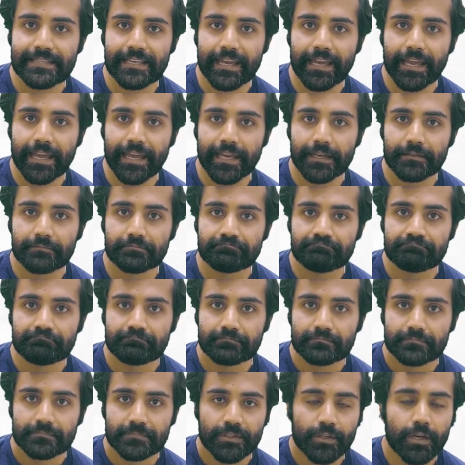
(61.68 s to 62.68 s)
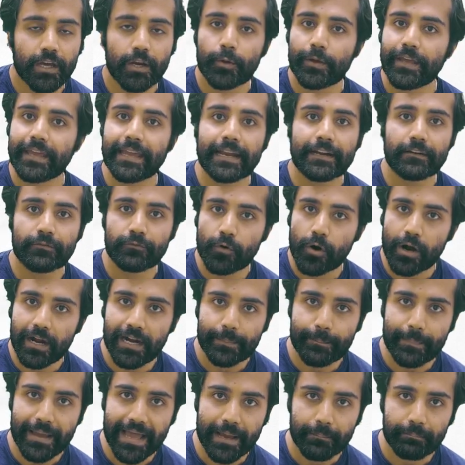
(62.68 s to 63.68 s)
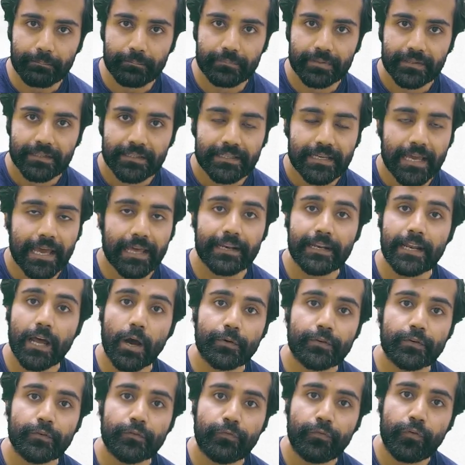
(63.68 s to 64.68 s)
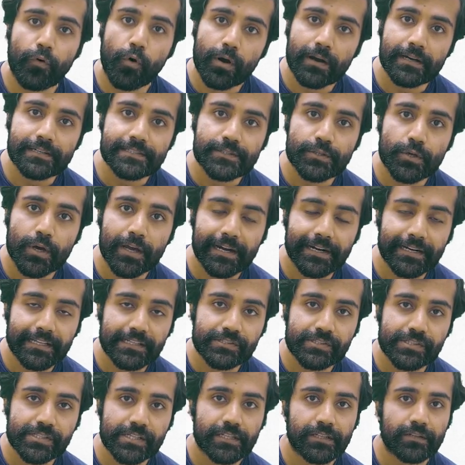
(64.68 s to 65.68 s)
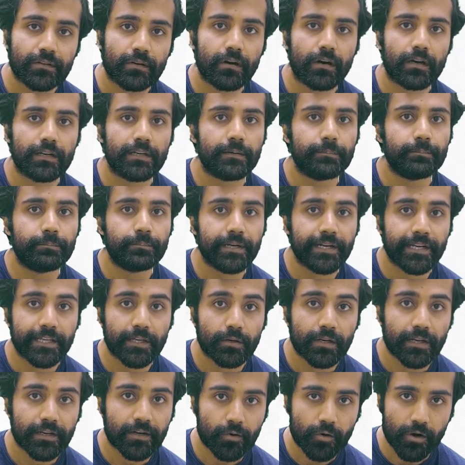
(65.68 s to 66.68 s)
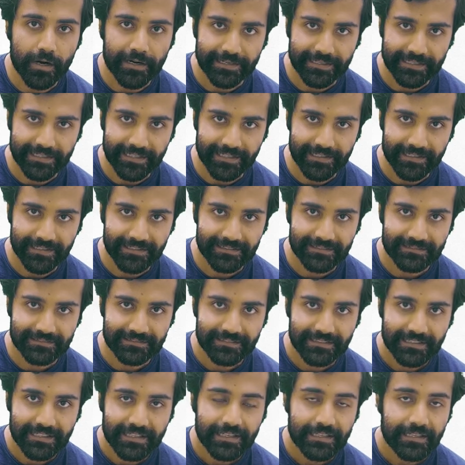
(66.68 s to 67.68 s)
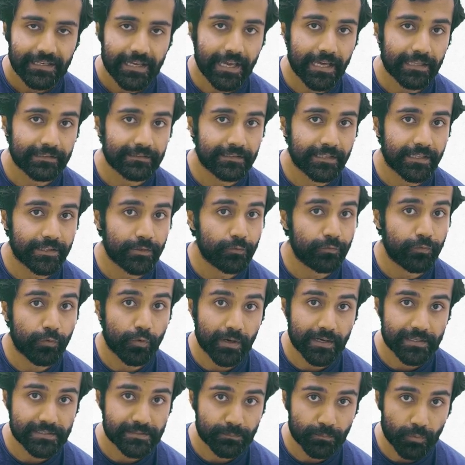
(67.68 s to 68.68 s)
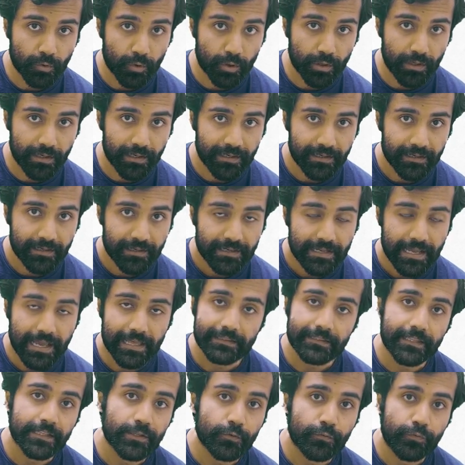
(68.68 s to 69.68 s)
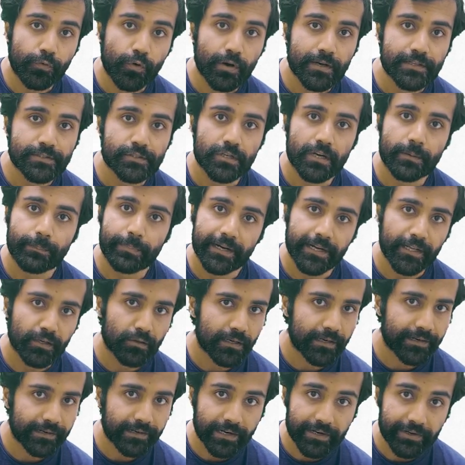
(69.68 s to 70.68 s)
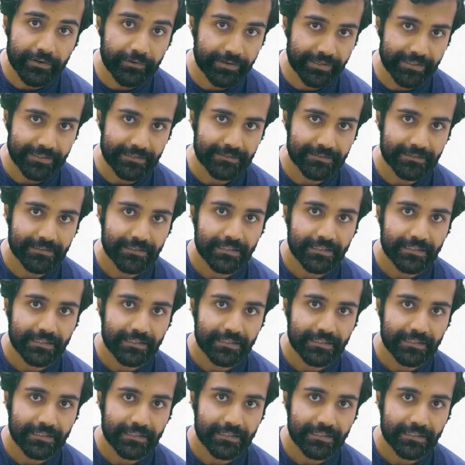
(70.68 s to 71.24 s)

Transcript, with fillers: say you are looking at a world map and now you focus your attention on a particular continent and then you focus more and then you focus on a particular country